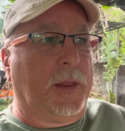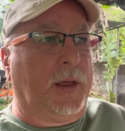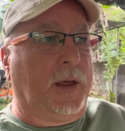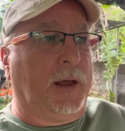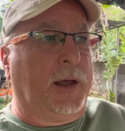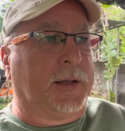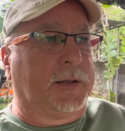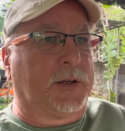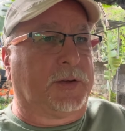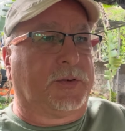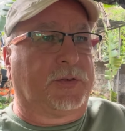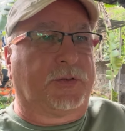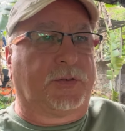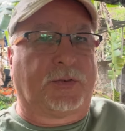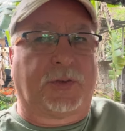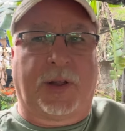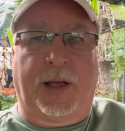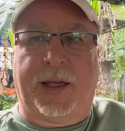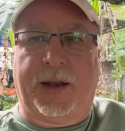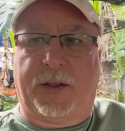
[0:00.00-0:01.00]
at the
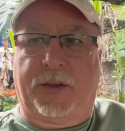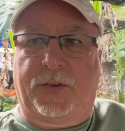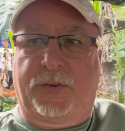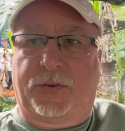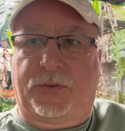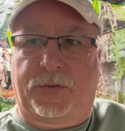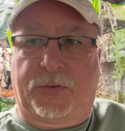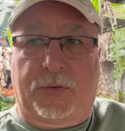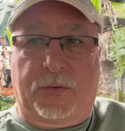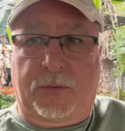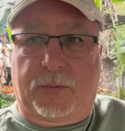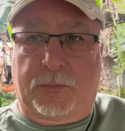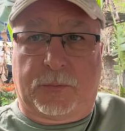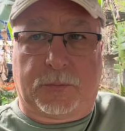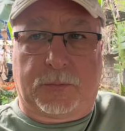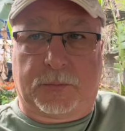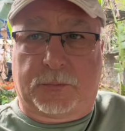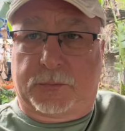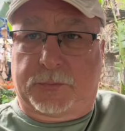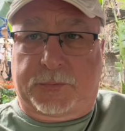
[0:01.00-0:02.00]
slightest
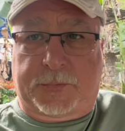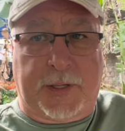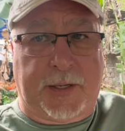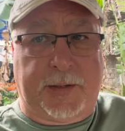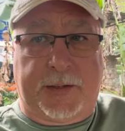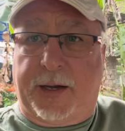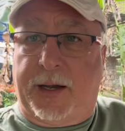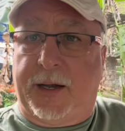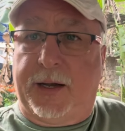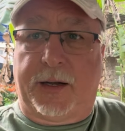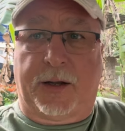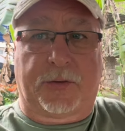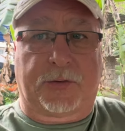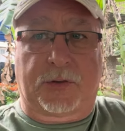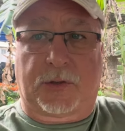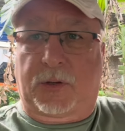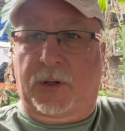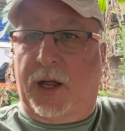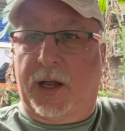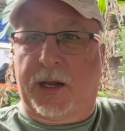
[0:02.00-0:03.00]
thing that he
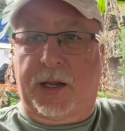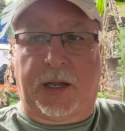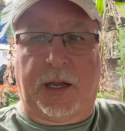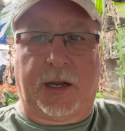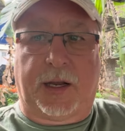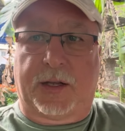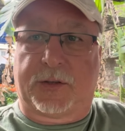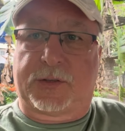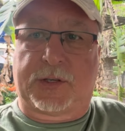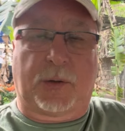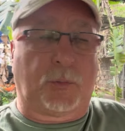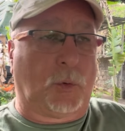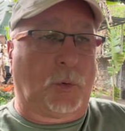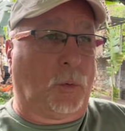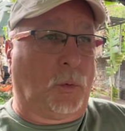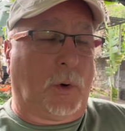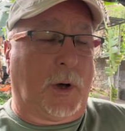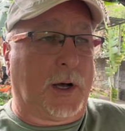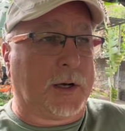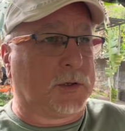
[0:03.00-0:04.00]
doesn't like. He gets up
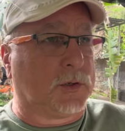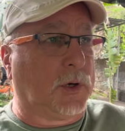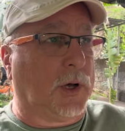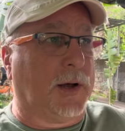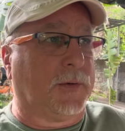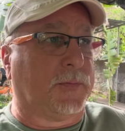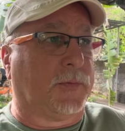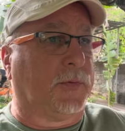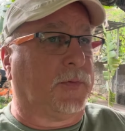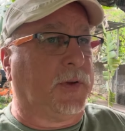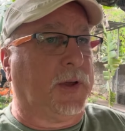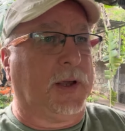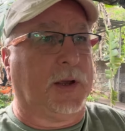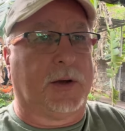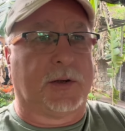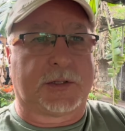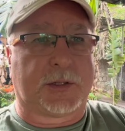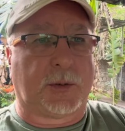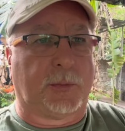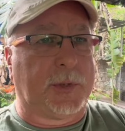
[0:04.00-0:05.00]
and walks off. If he
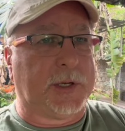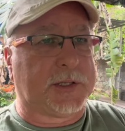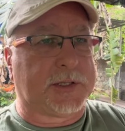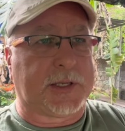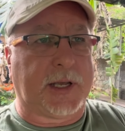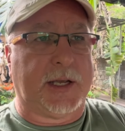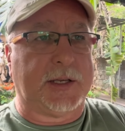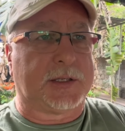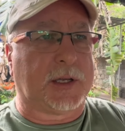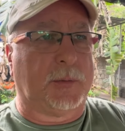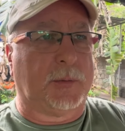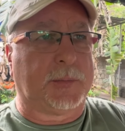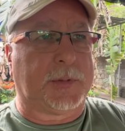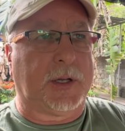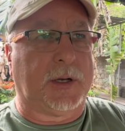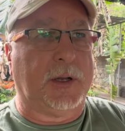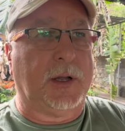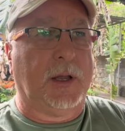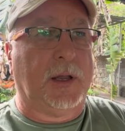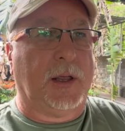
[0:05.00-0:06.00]
hears somebody say
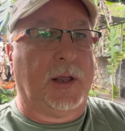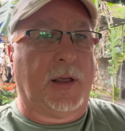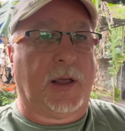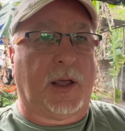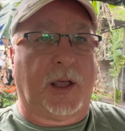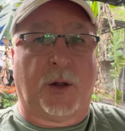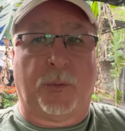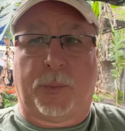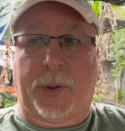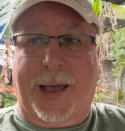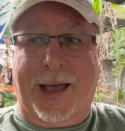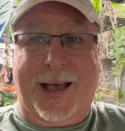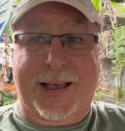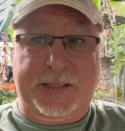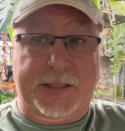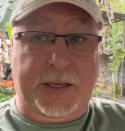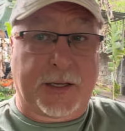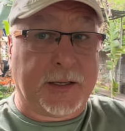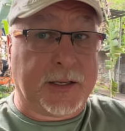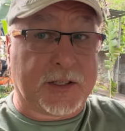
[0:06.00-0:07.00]
something in
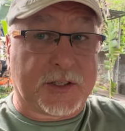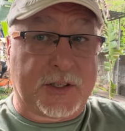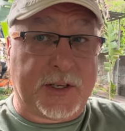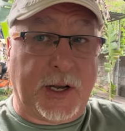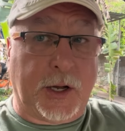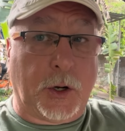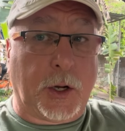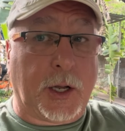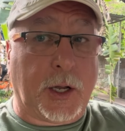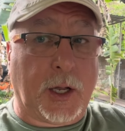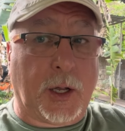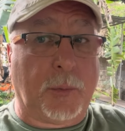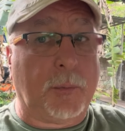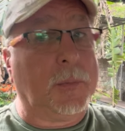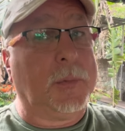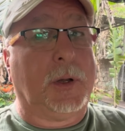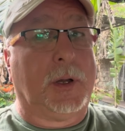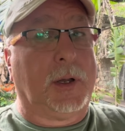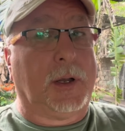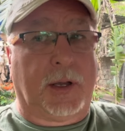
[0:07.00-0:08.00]
passing that's near
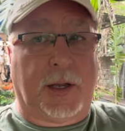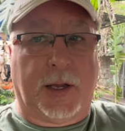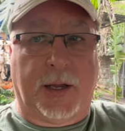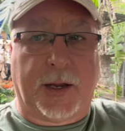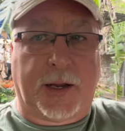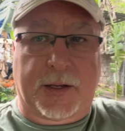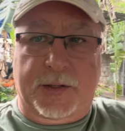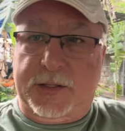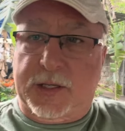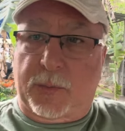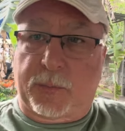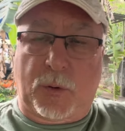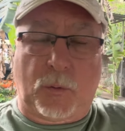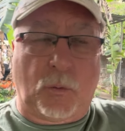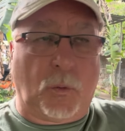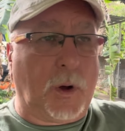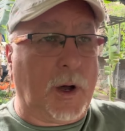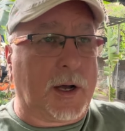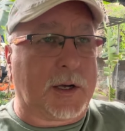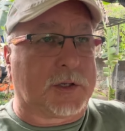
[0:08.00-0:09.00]
him, he gets up
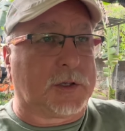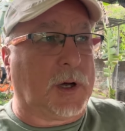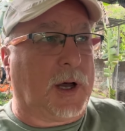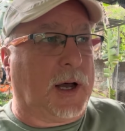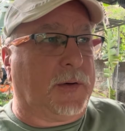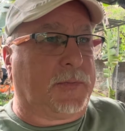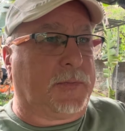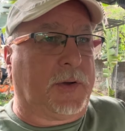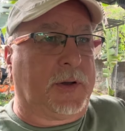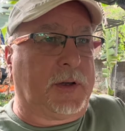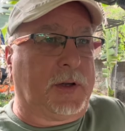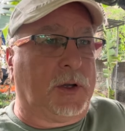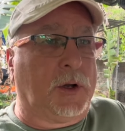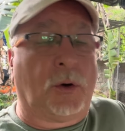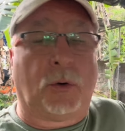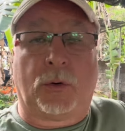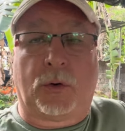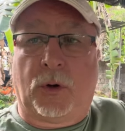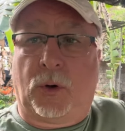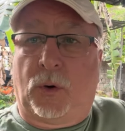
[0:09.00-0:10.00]
and walks off. And you
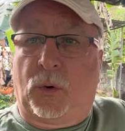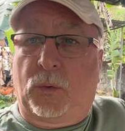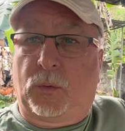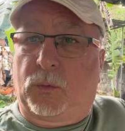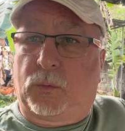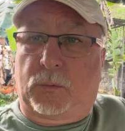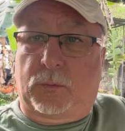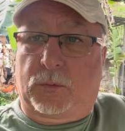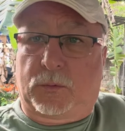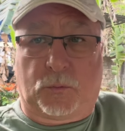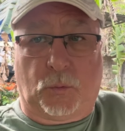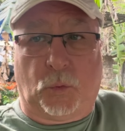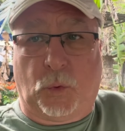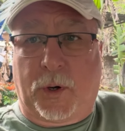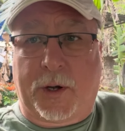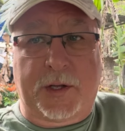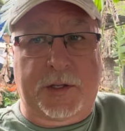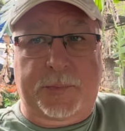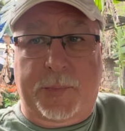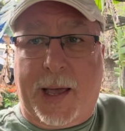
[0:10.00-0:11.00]
don't know
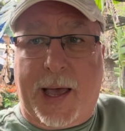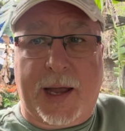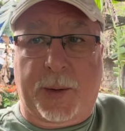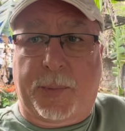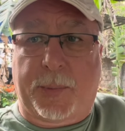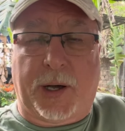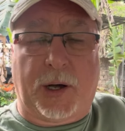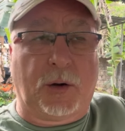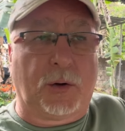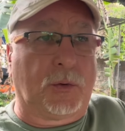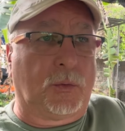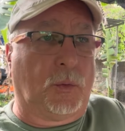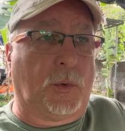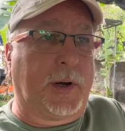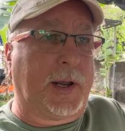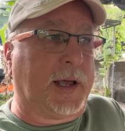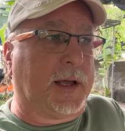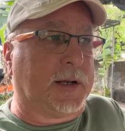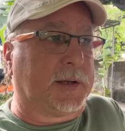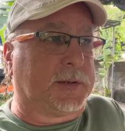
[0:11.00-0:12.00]
what he's mad about,
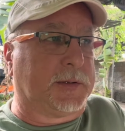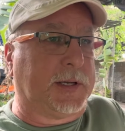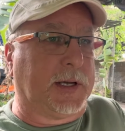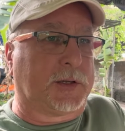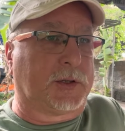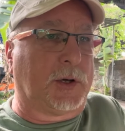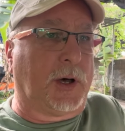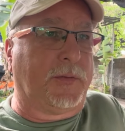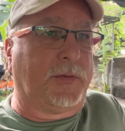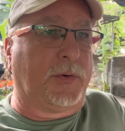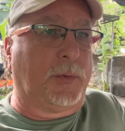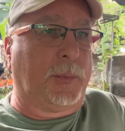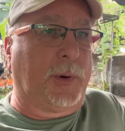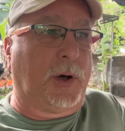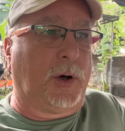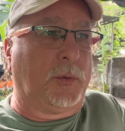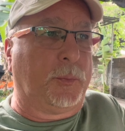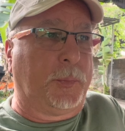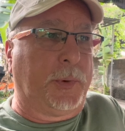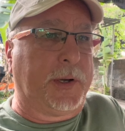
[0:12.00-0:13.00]
what he got ticked off
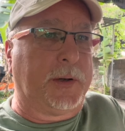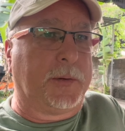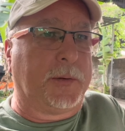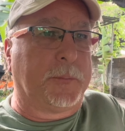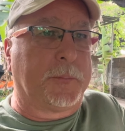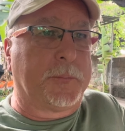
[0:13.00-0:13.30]
about, but